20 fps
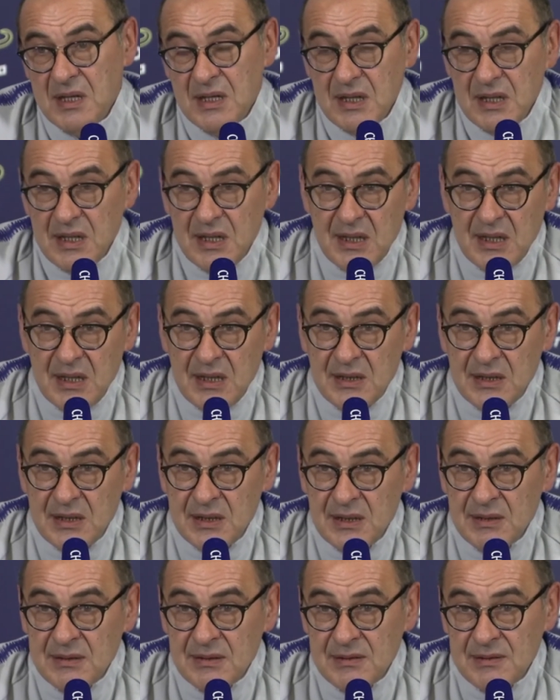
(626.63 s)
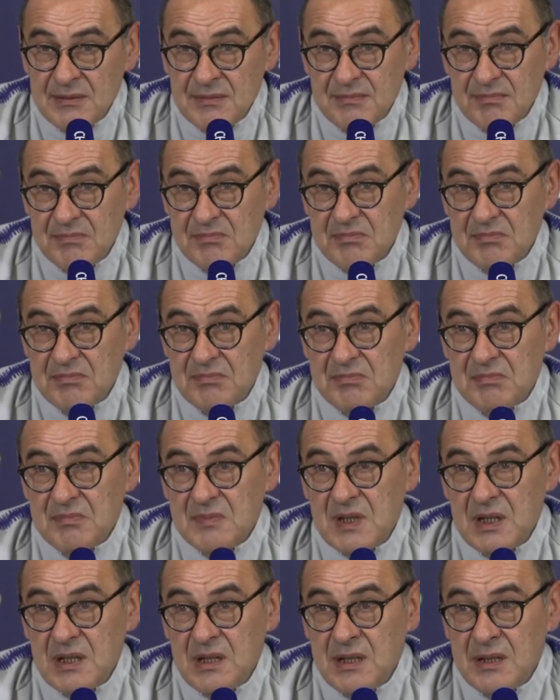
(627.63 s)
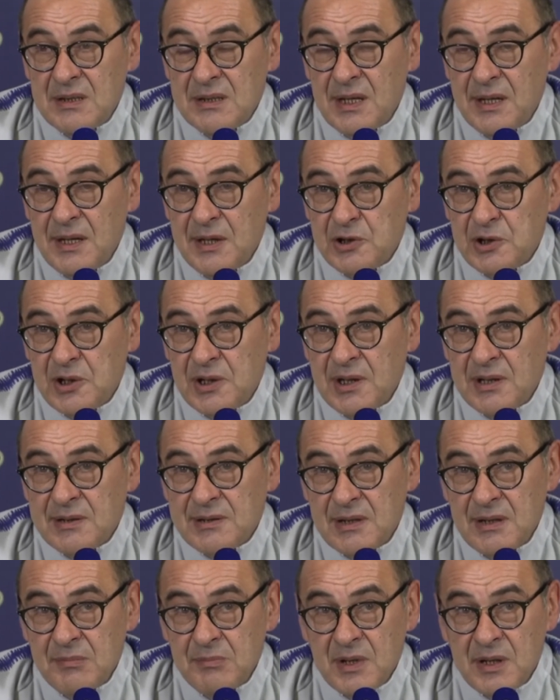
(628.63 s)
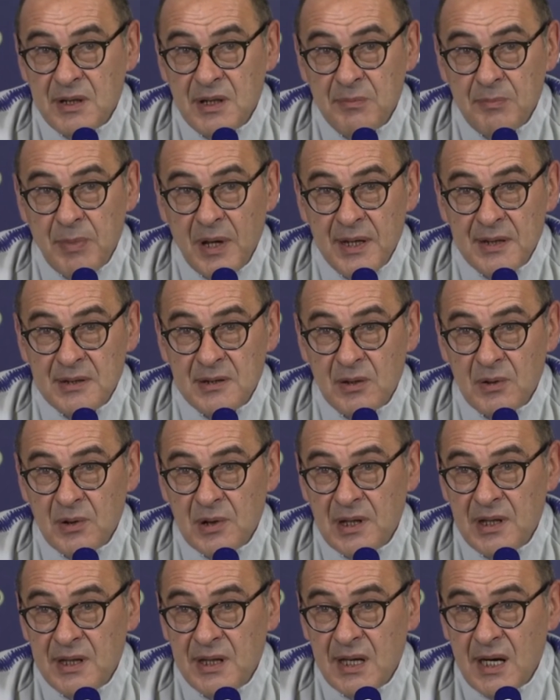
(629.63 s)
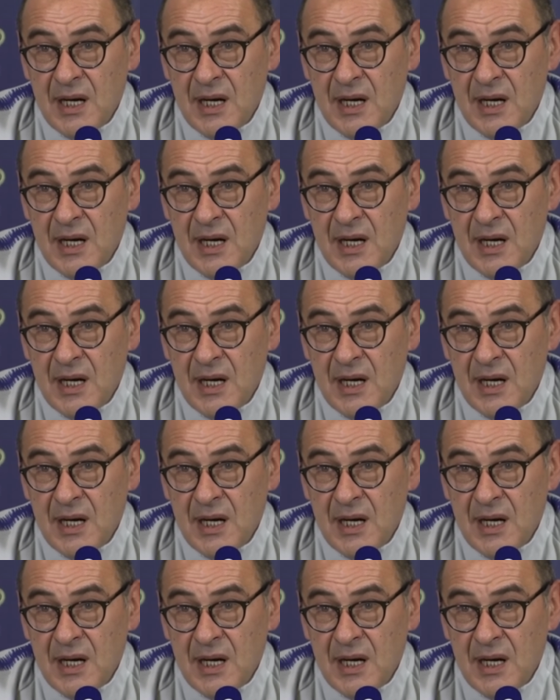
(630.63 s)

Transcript: In the national team, he played only,